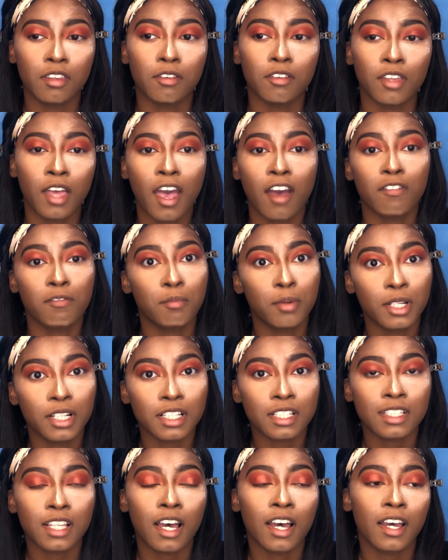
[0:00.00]
have put
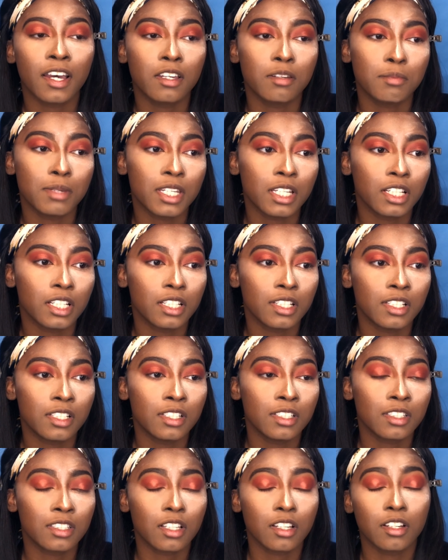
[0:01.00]
aside
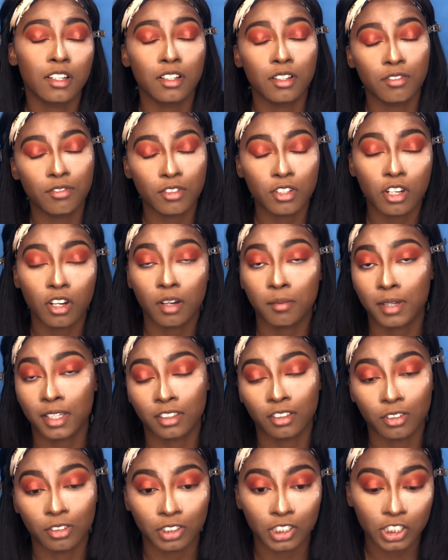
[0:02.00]
because of you know I'm not the
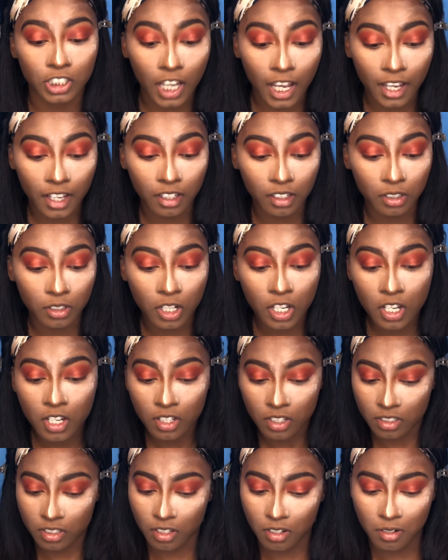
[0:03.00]
only child
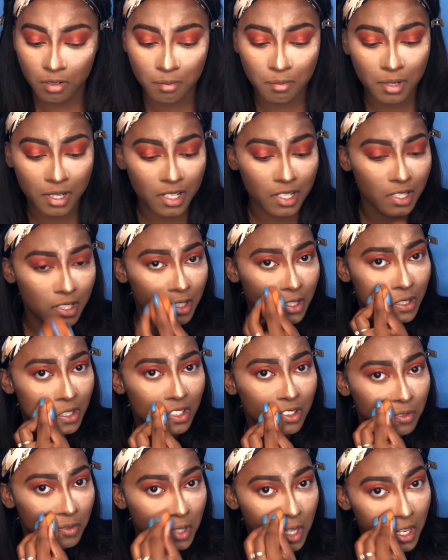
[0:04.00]
so because
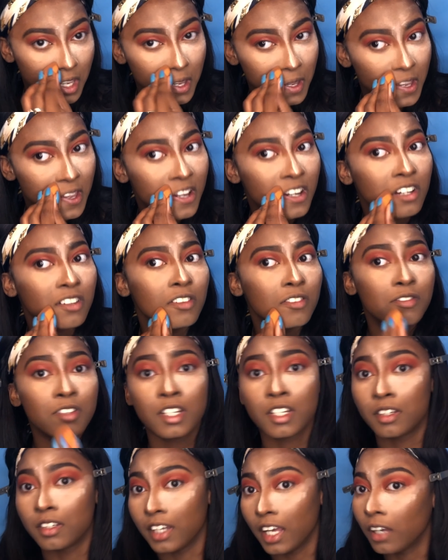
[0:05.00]
of taking care of
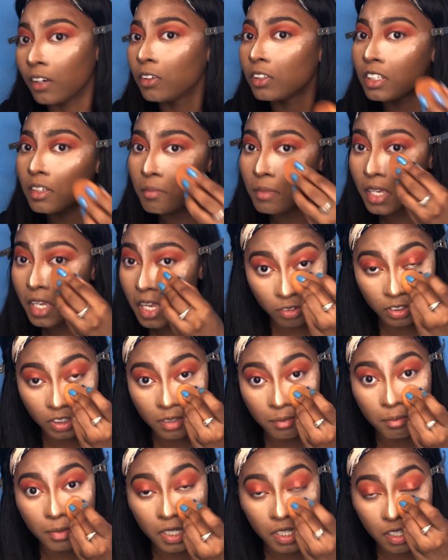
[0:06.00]
not only me only
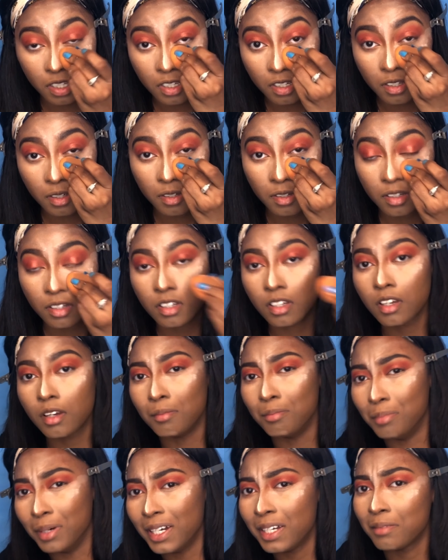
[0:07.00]
me
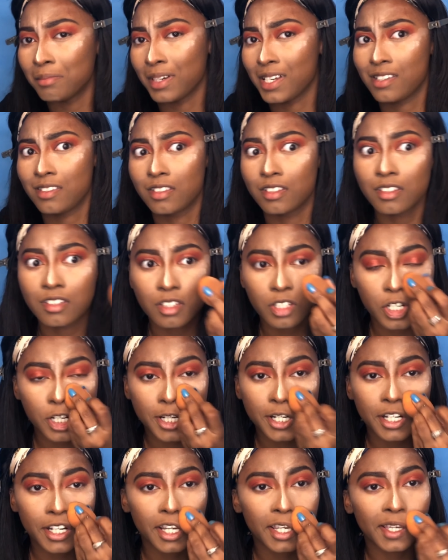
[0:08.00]
but my
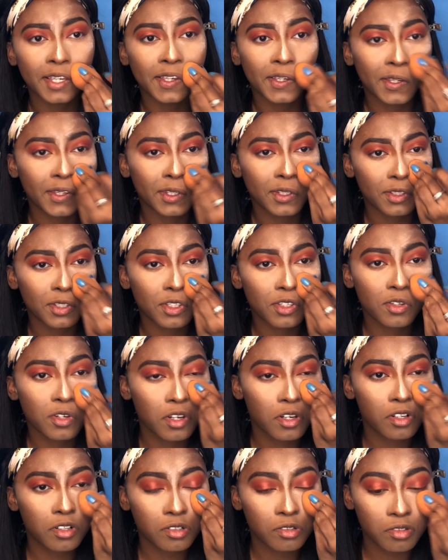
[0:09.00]
sister and, you
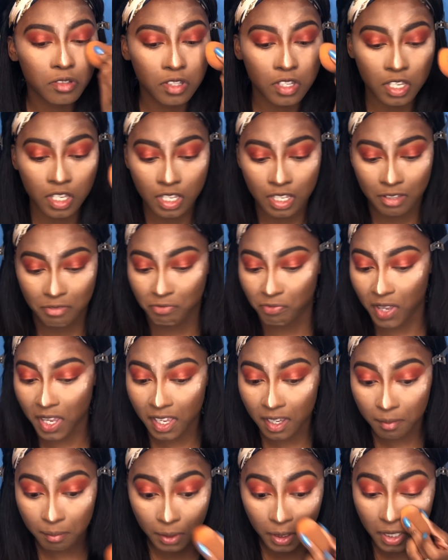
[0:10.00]
know,
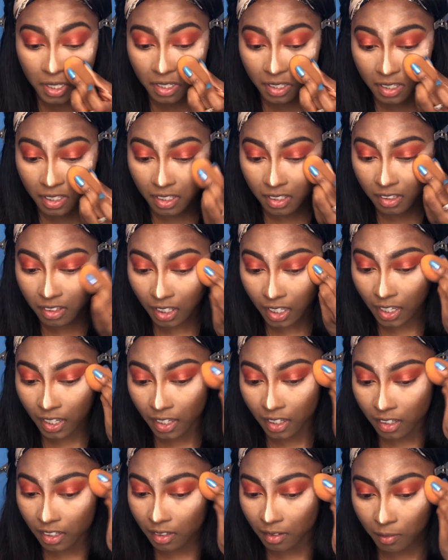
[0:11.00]
family,
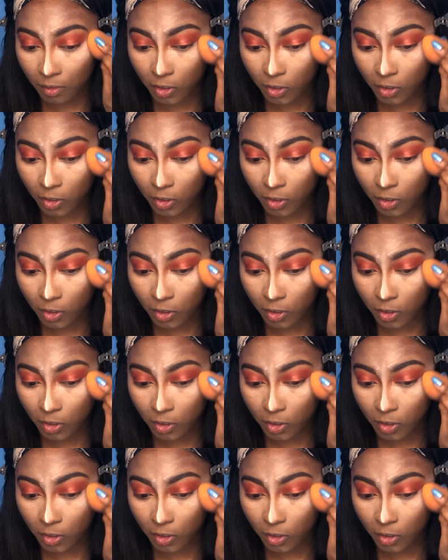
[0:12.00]
like,